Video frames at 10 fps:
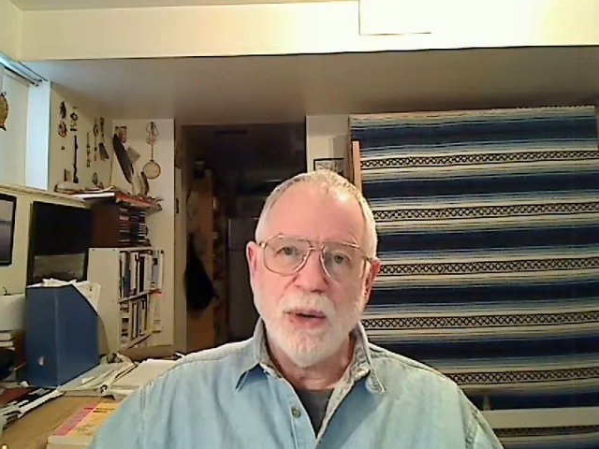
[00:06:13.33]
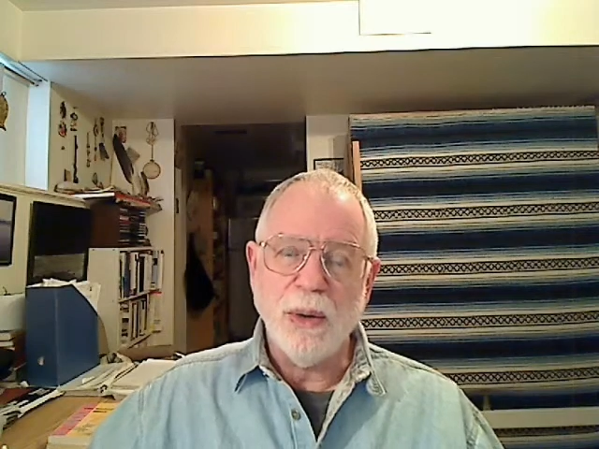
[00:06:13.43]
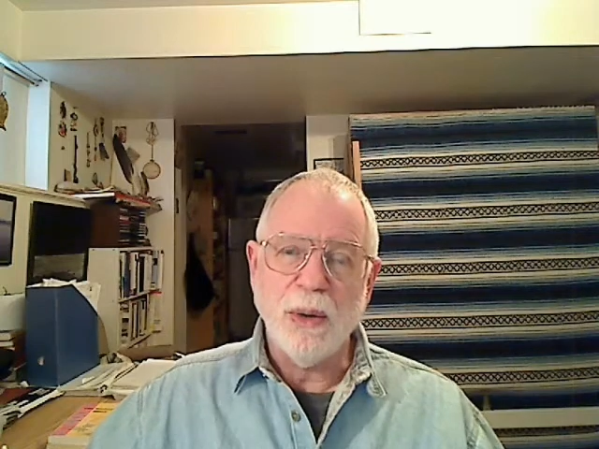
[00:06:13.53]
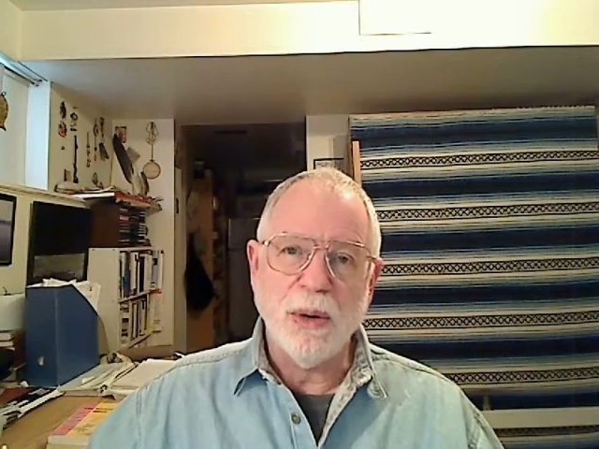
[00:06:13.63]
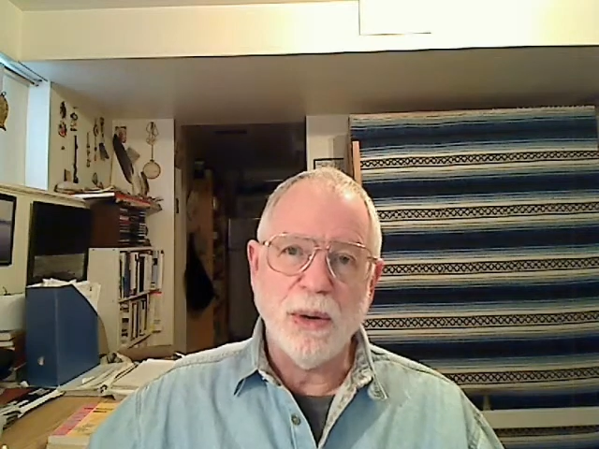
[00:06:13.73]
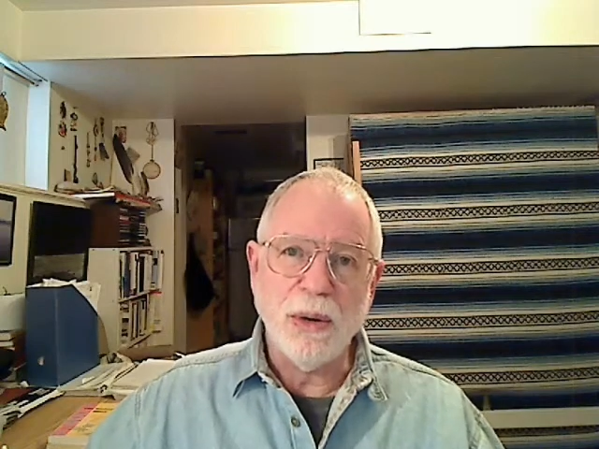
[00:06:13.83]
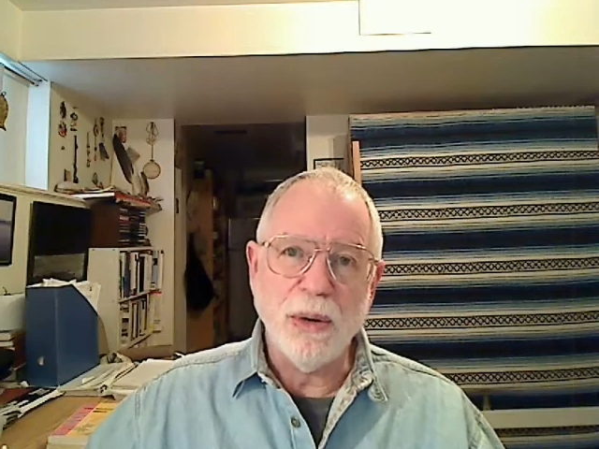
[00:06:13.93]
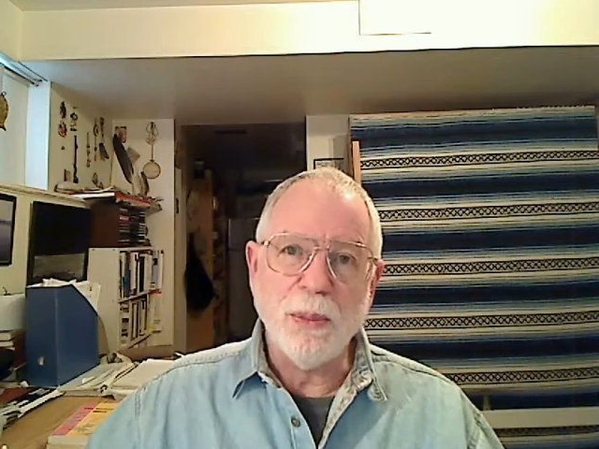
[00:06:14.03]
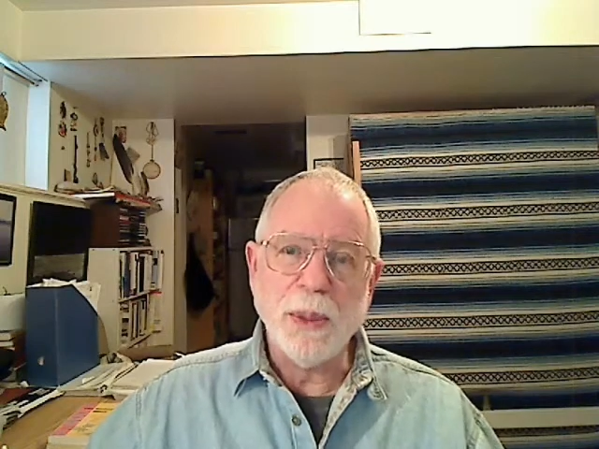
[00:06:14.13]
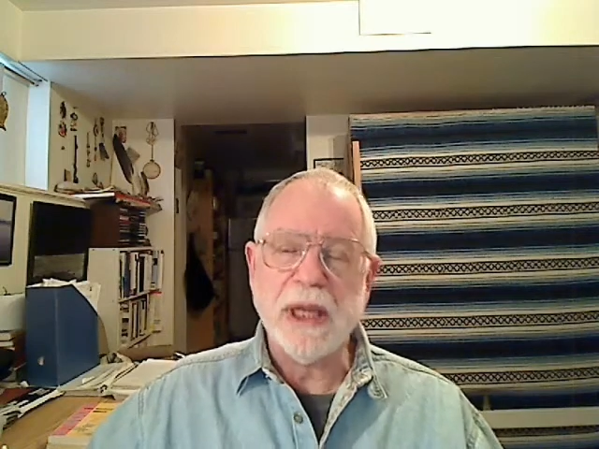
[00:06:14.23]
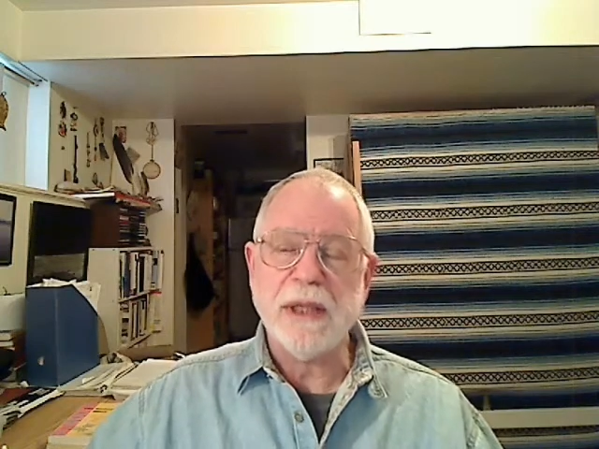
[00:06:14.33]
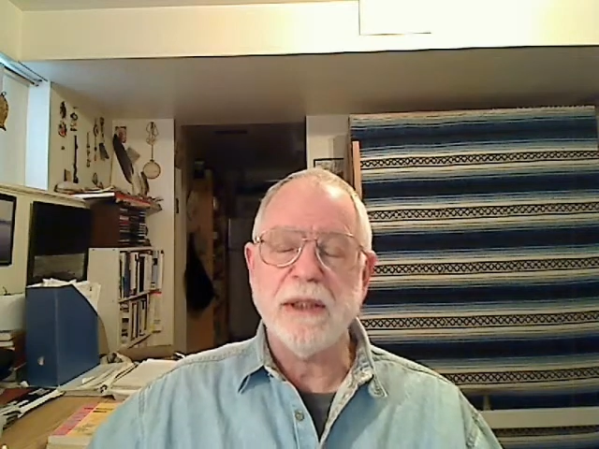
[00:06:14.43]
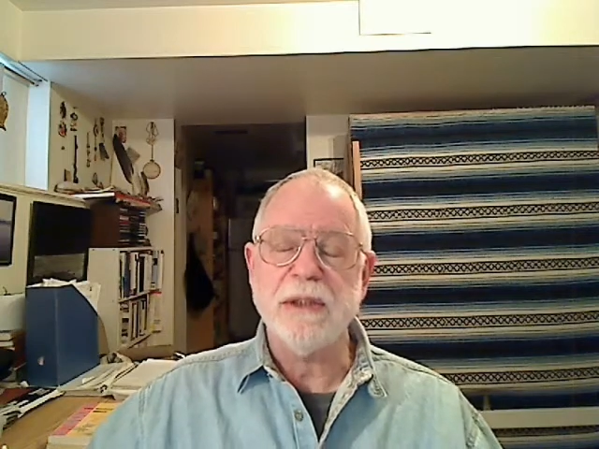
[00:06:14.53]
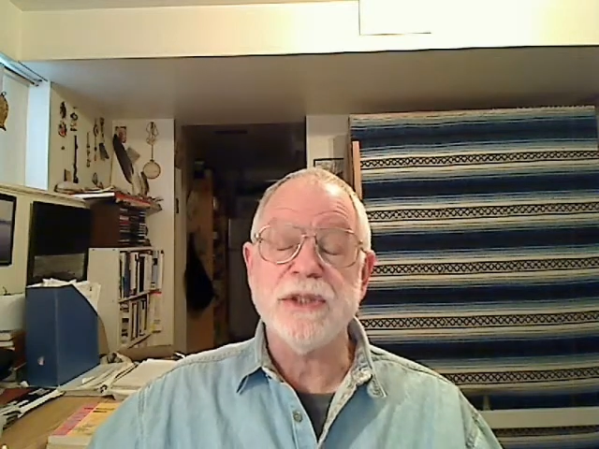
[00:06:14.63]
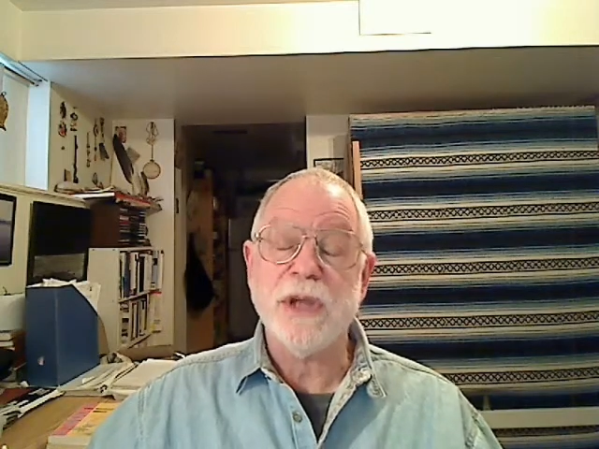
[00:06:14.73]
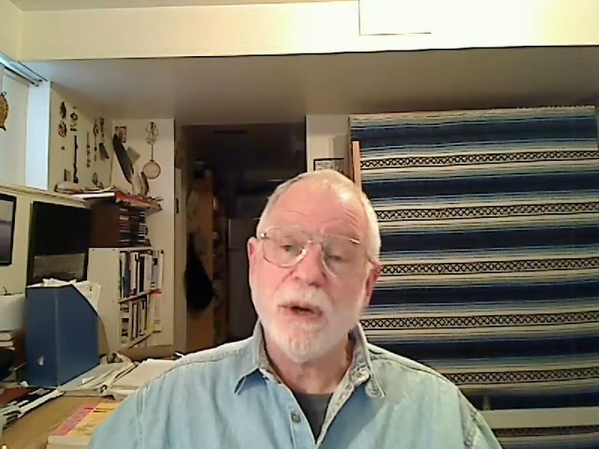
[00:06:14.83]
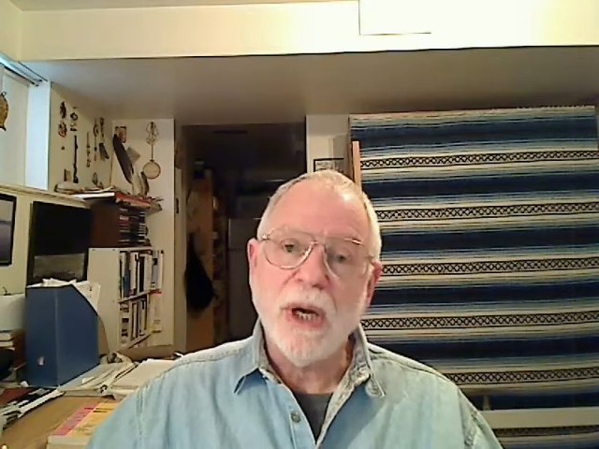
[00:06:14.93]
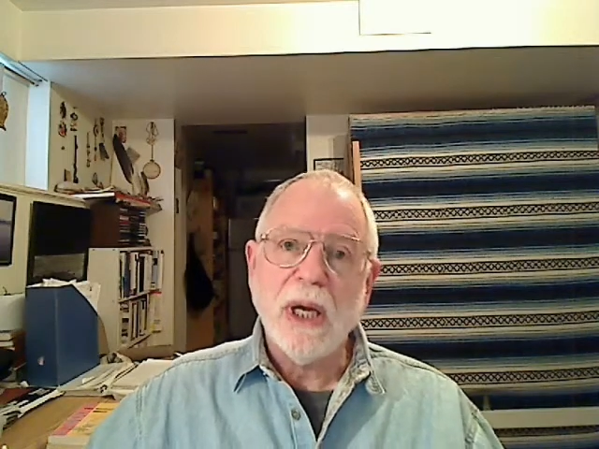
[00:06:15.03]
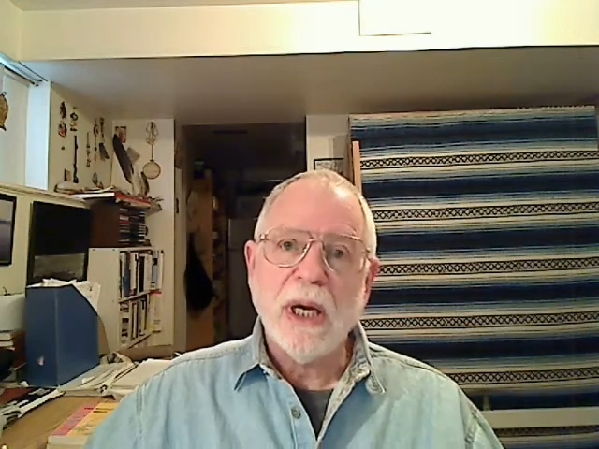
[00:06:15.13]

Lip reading: or open-ended. So